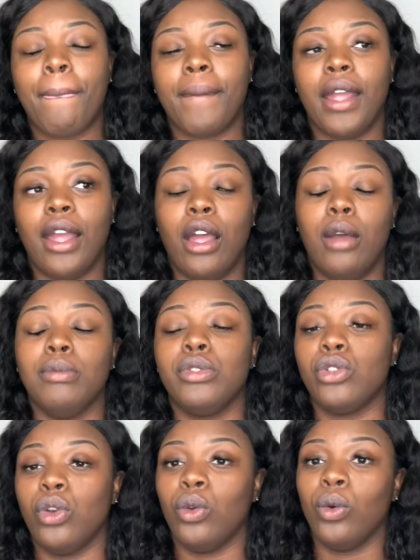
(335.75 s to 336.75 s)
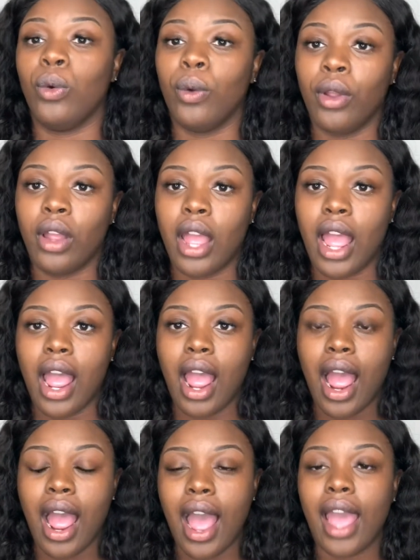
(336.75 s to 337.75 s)
So
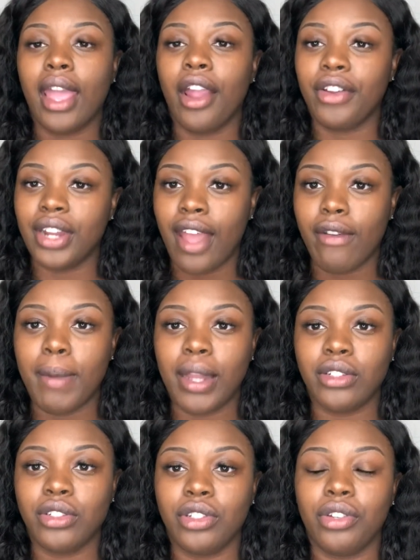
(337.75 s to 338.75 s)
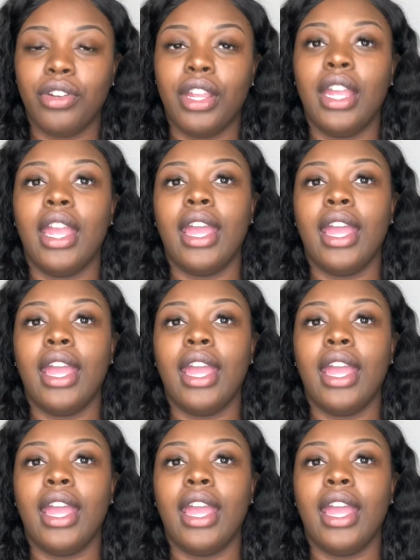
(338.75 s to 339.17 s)
I already have a bachelor's degree,